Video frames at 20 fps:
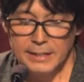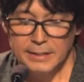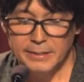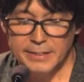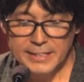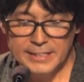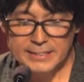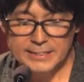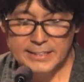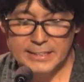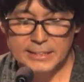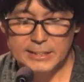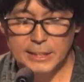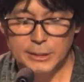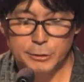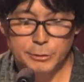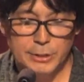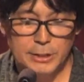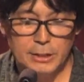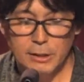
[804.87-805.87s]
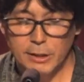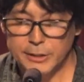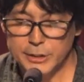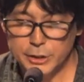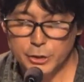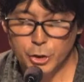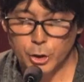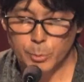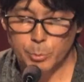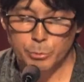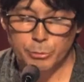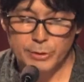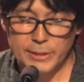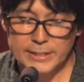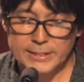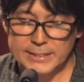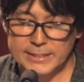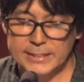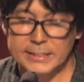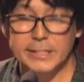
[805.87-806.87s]
These 600 largest
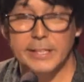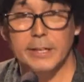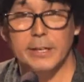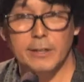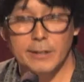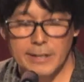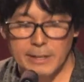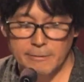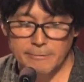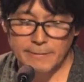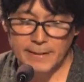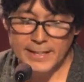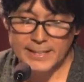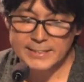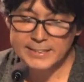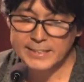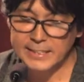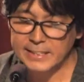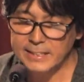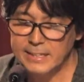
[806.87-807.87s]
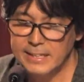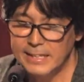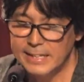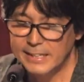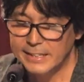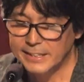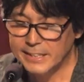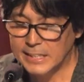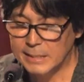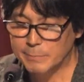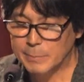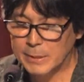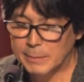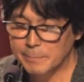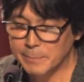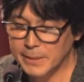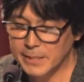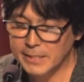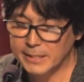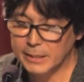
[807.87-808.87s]
corporations that are advising
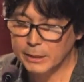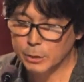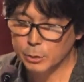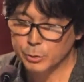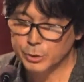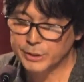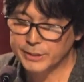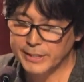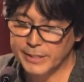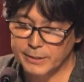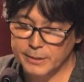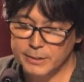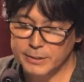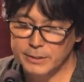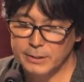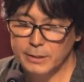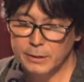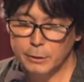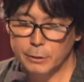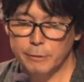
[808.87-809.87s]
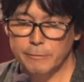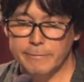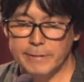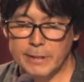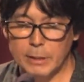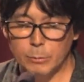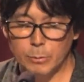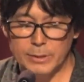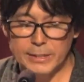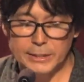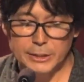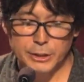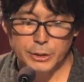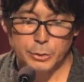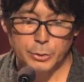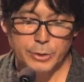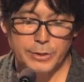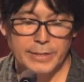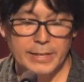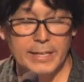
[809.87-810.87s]
TPP negotiators could very well
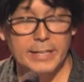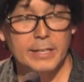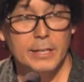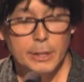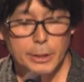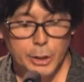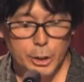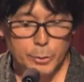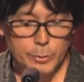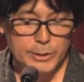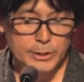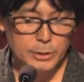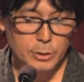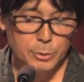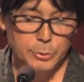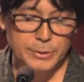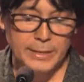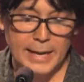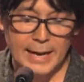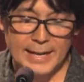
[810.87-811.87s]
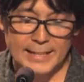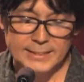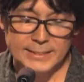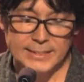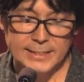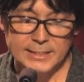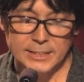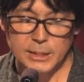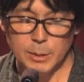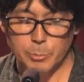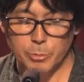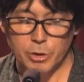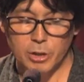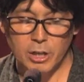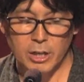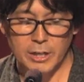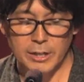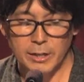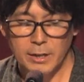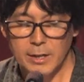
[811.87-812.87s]
ensure that US-owned assets
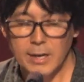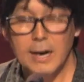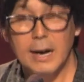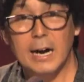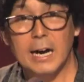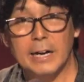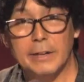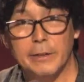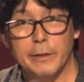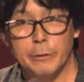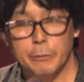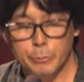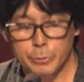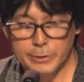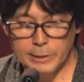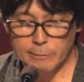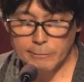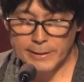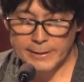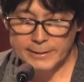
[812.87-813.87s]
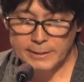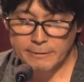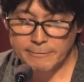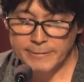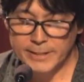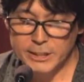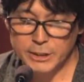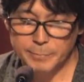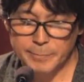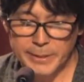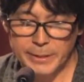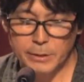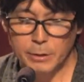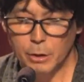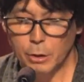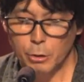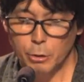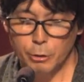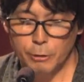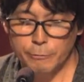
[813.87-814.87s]
abroad, either through direct investment
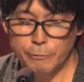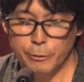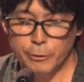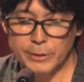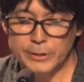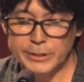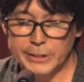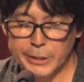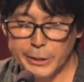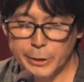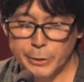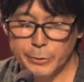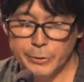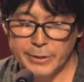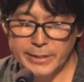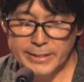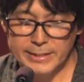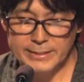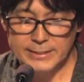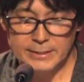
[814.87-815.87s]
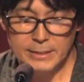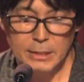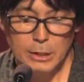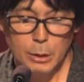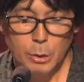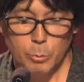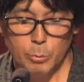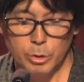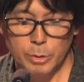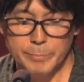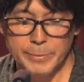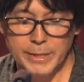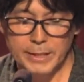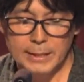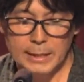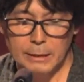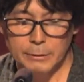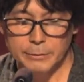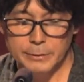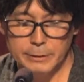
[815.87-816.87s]
or foreign securities, will be
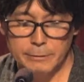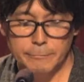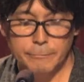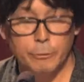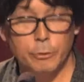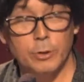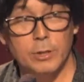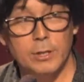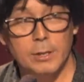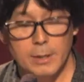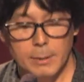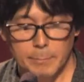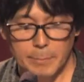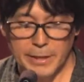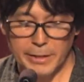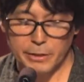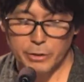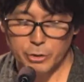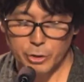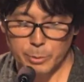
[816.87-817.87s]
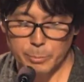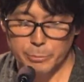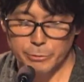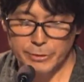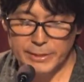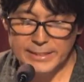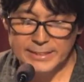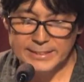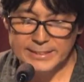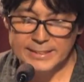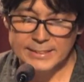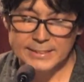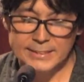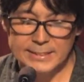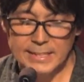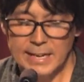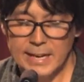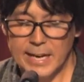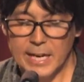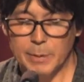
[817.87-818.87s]
accounted for by the
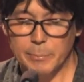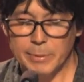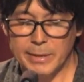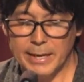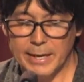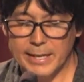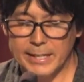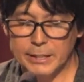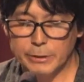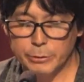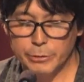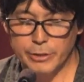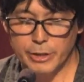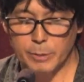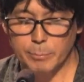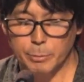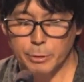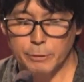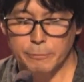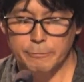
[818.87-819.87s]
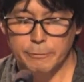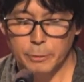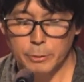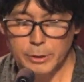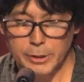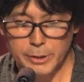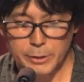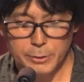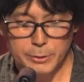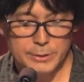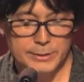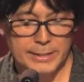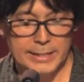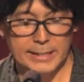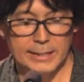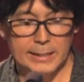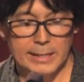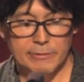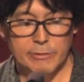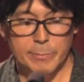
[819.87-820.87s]
corporations and be added to their portfolios,
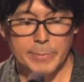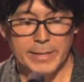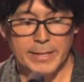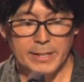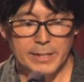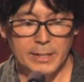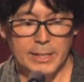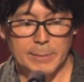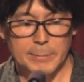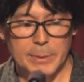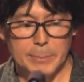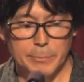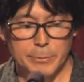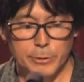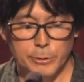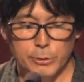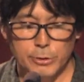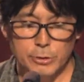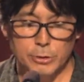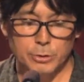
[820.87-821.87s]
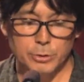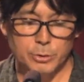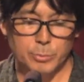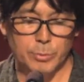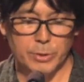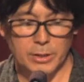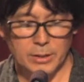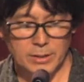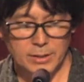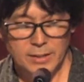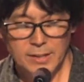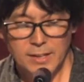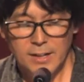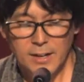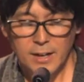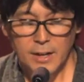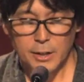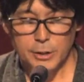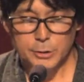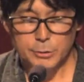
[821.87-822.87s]
and government economic bureaus will
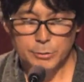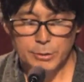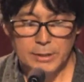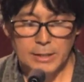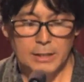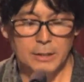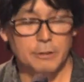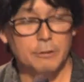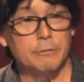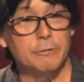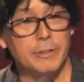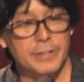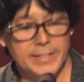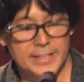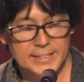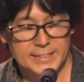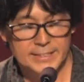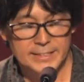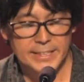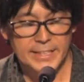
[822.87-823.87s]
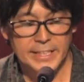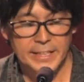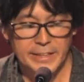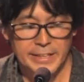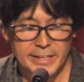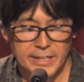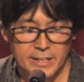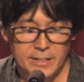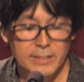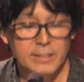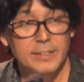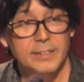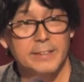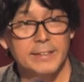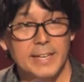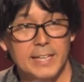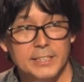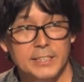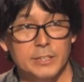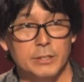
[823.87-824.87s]
also account for this in their
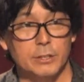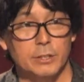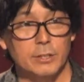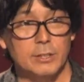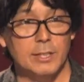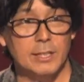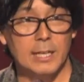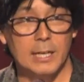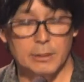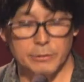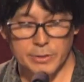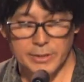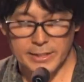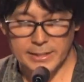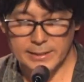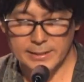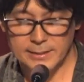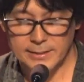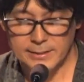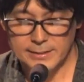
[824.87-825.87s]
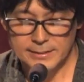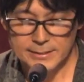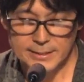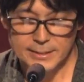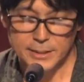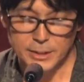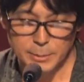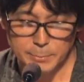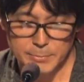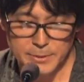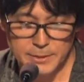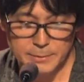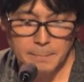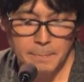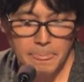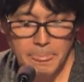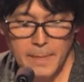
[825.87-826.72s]
national accounting systems.